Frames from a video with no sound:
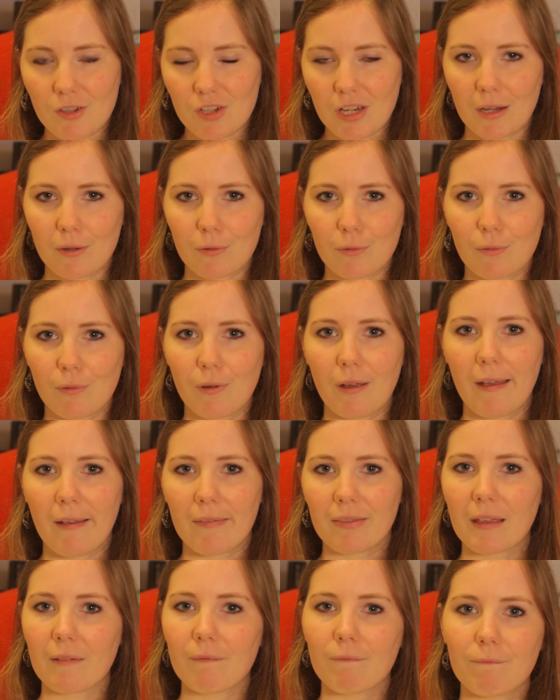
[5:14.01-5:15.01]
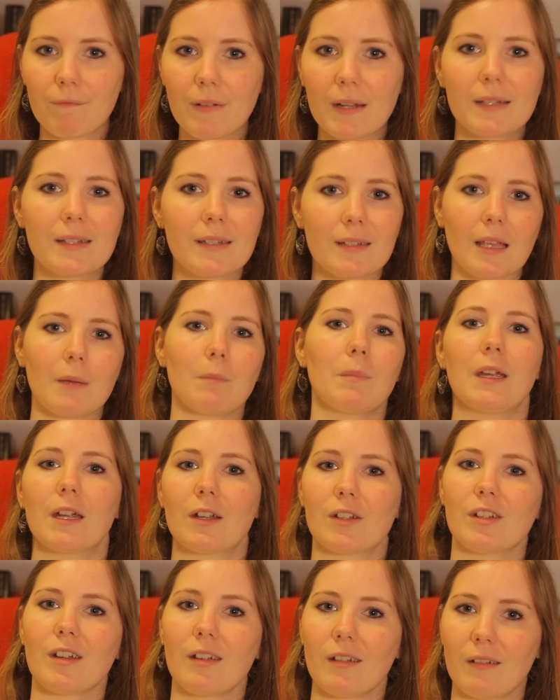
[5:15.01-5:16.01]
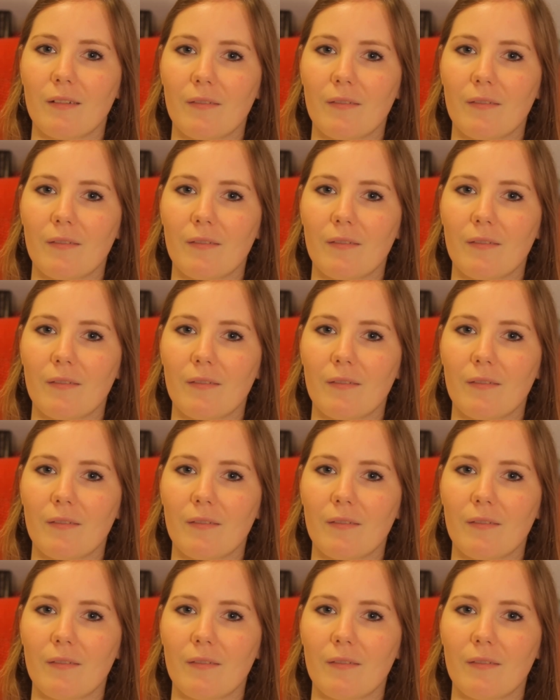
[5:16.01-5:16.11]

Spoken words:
channel that fits that picture.